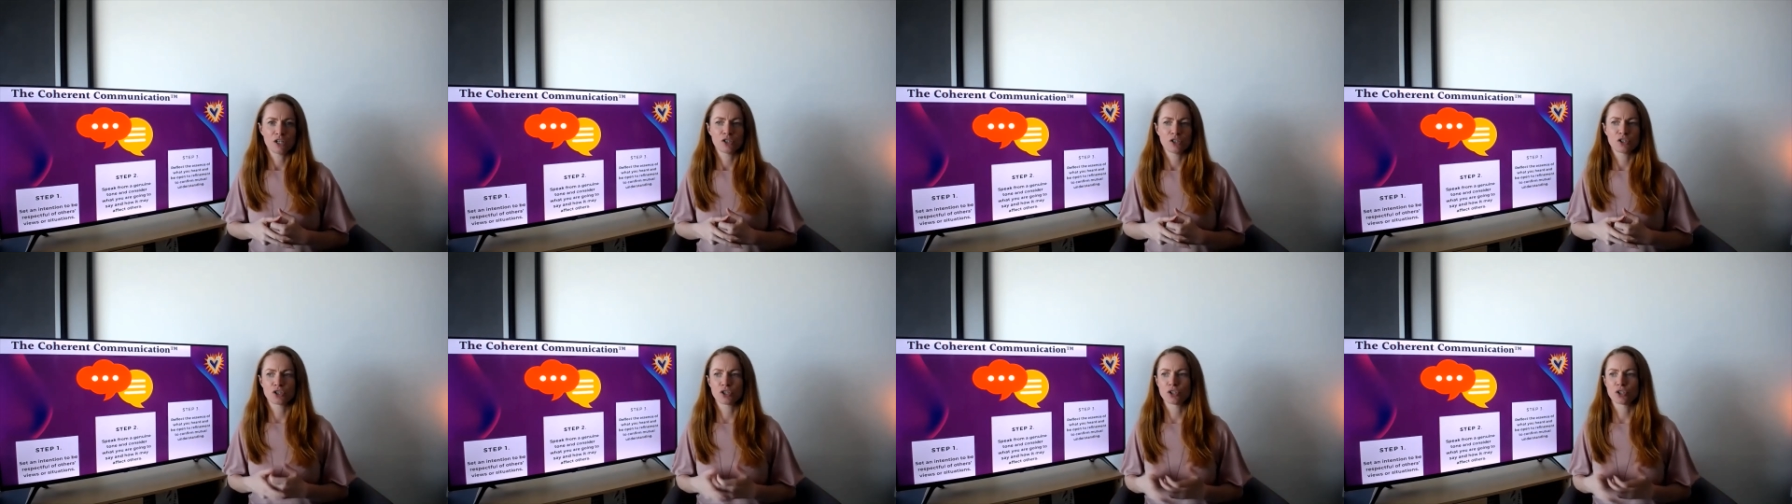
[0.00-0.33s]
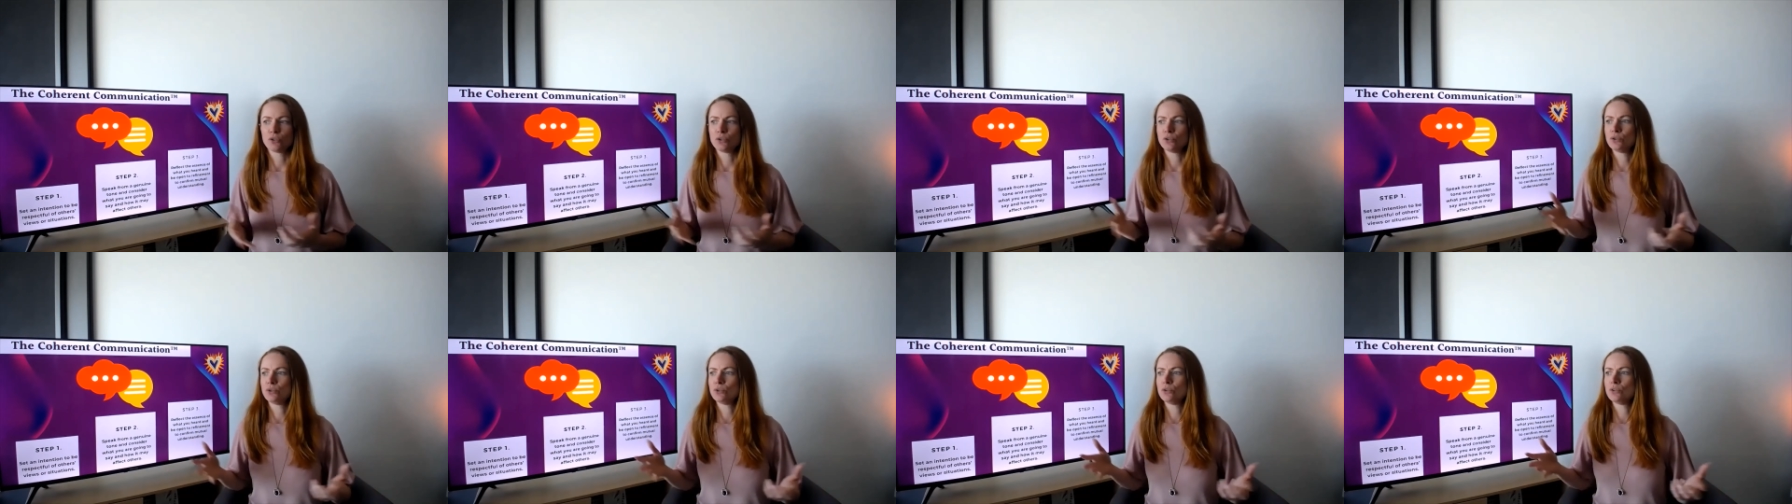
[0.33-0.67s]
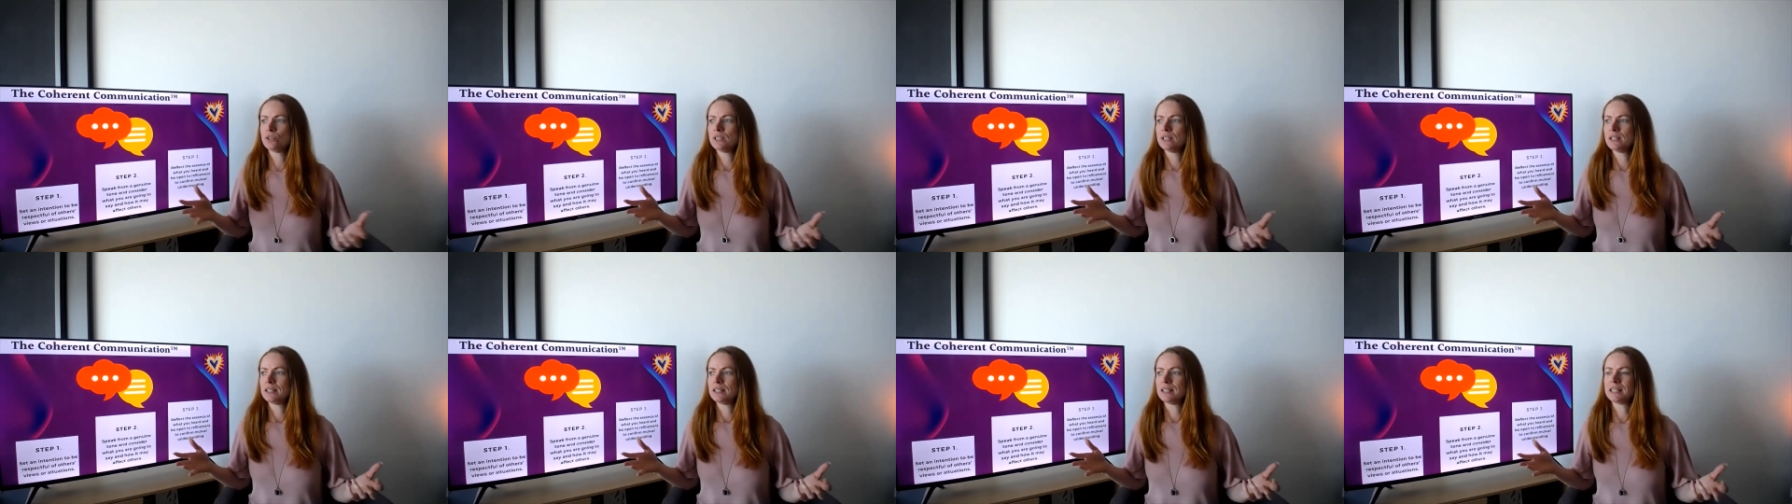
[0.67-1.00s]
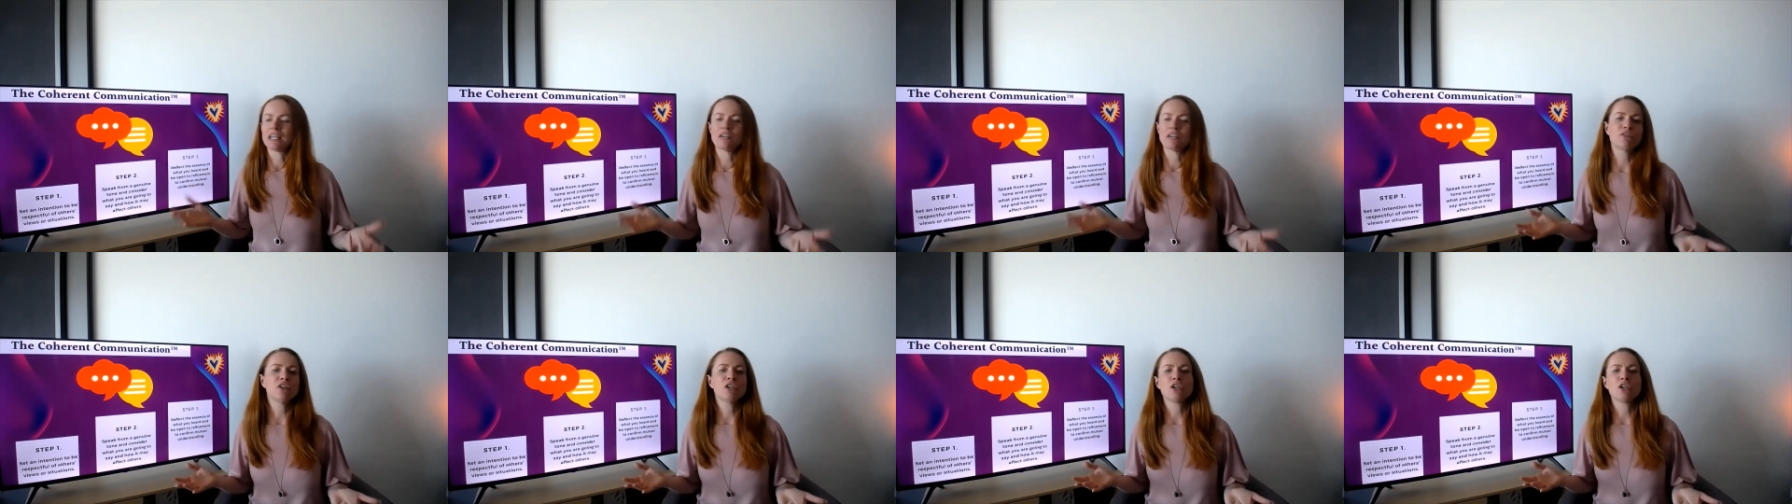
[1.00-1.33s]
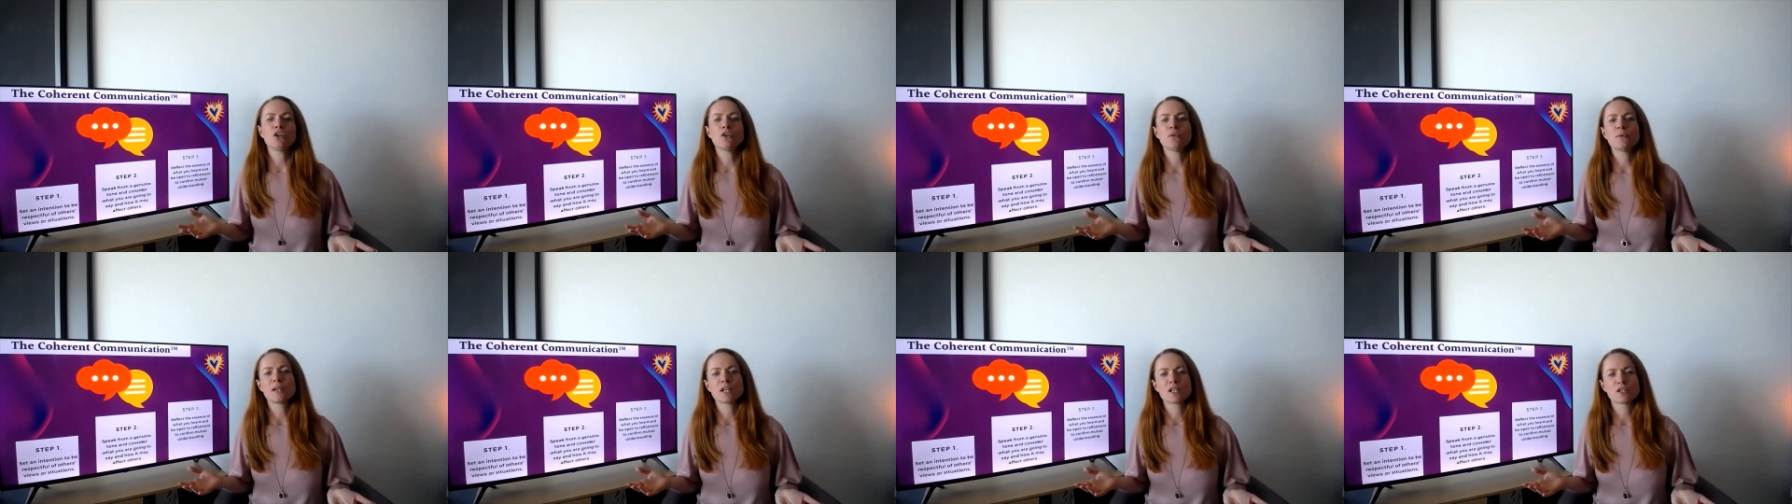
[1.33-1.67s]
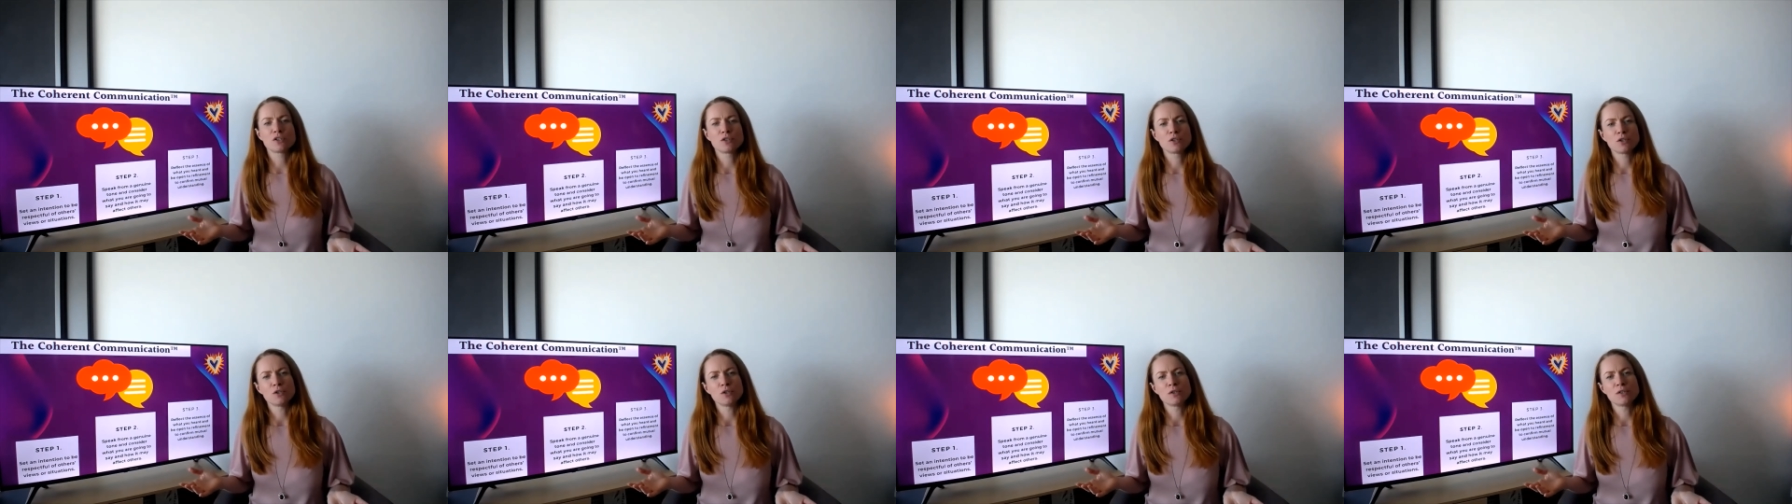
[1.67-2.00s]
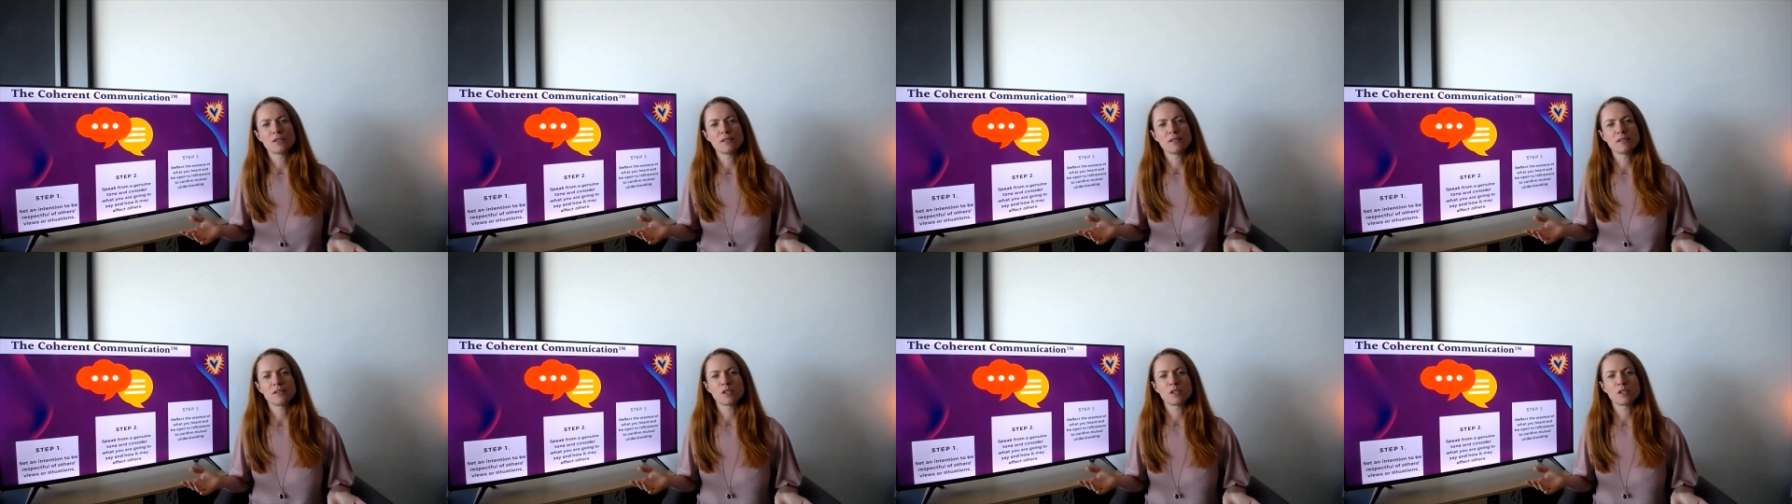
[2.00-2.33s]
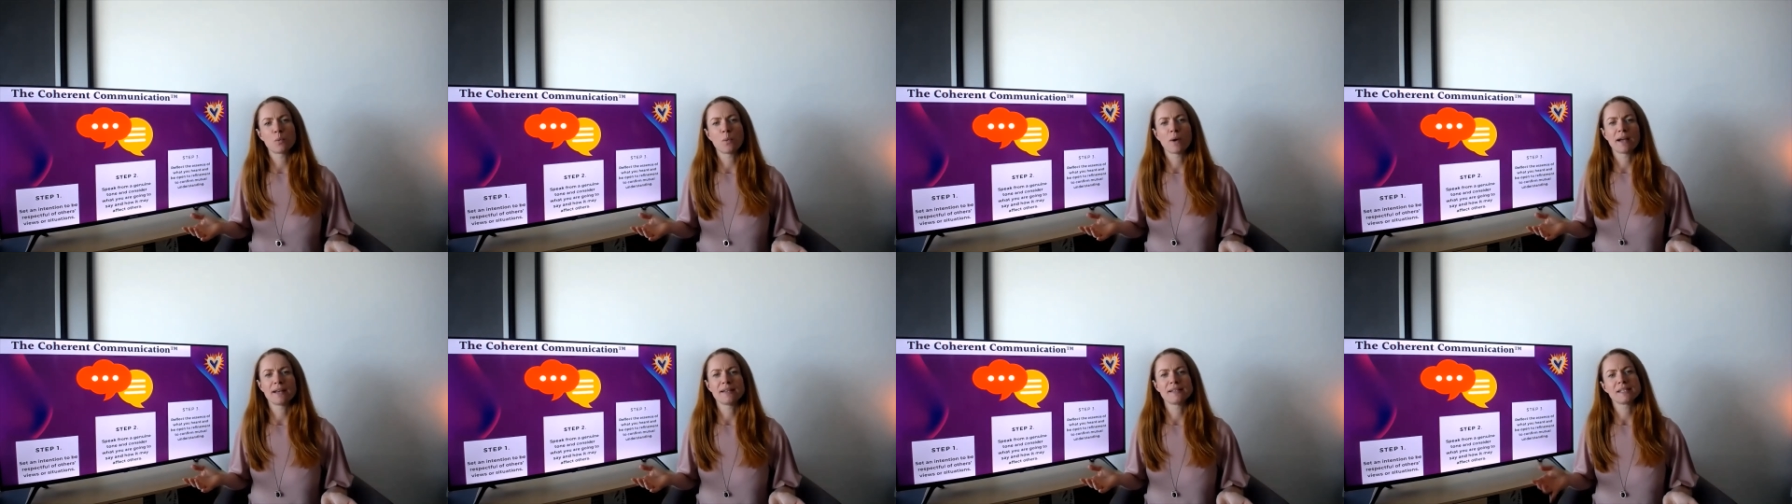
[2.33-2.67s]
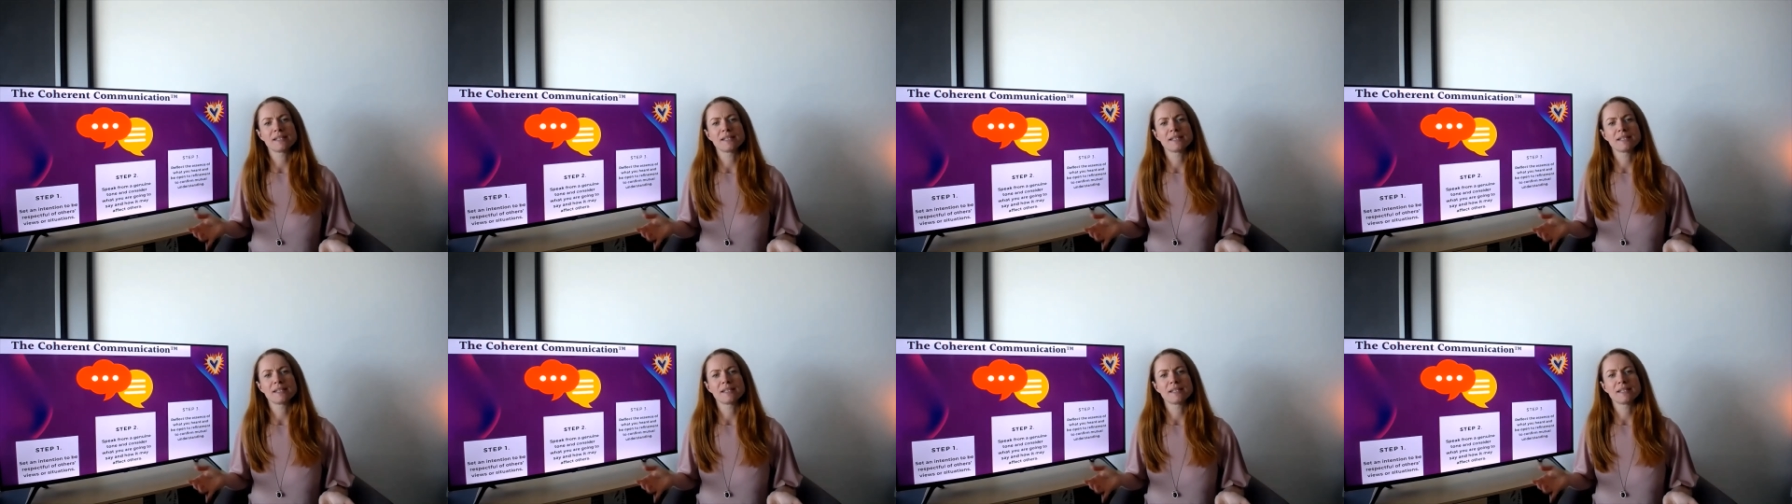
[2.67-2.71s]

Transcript: to giving you excuses to why